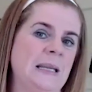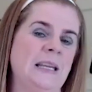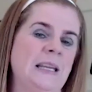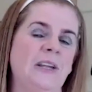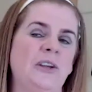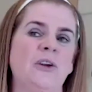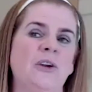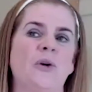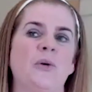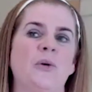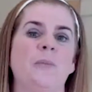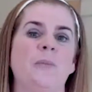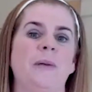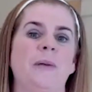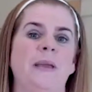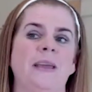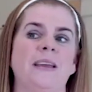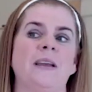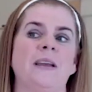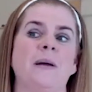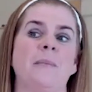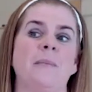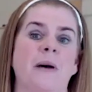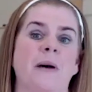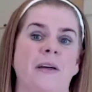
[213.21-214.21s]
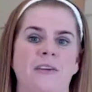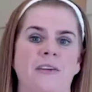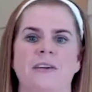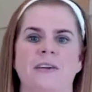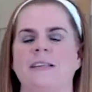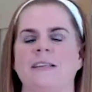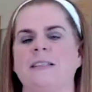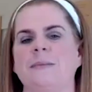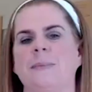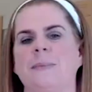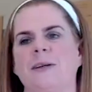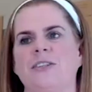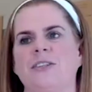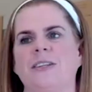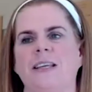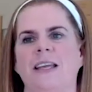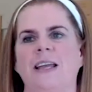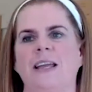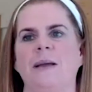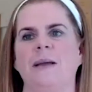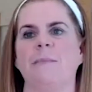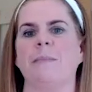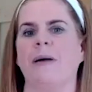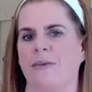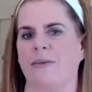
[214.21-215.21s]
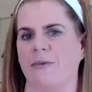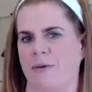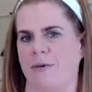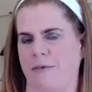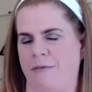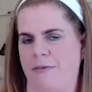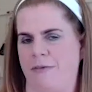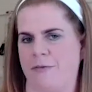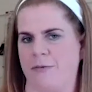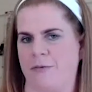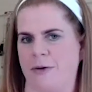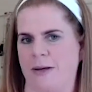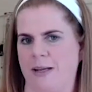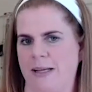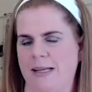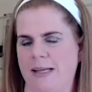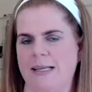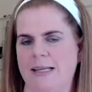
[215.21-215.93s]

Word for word: you know, being a mother, and especially a mother of three,